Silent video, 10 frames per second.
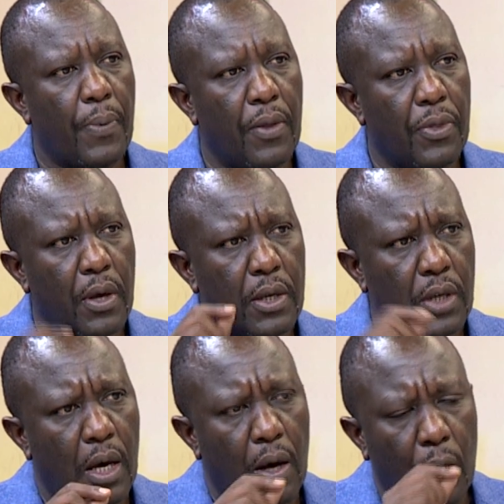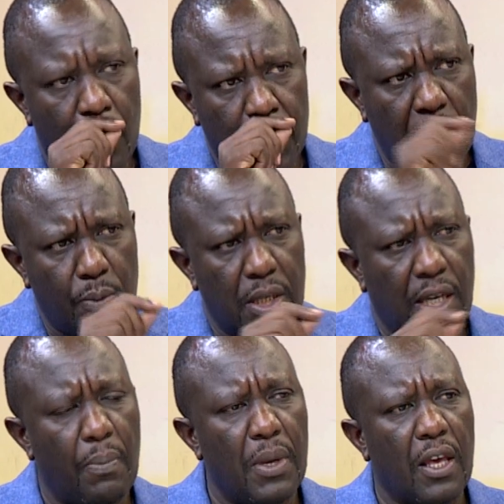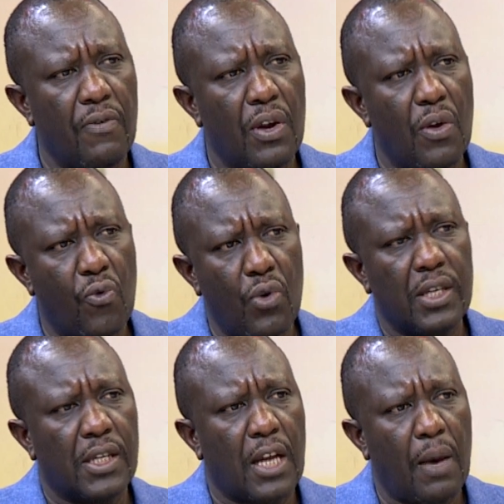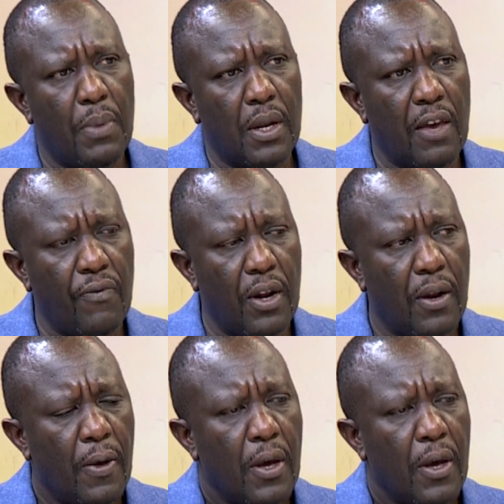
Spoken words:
and the judgments have been given and rulings that have been given,